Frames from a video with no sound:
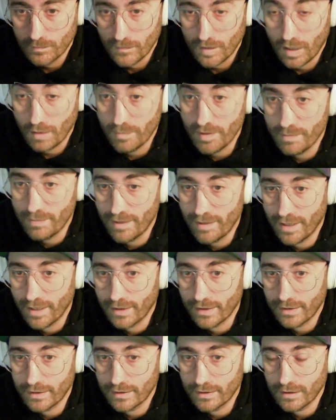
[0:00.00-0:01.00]
I'll be
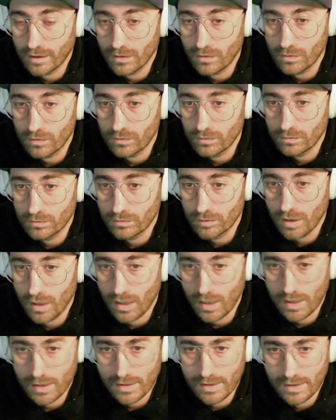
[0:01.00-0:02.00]
back. Oh,
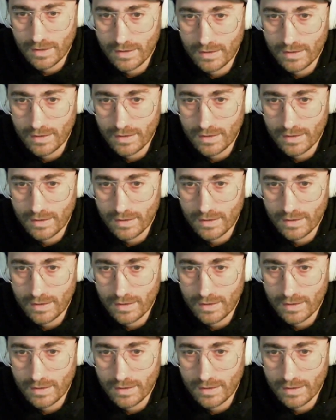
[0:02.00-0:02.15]
yes.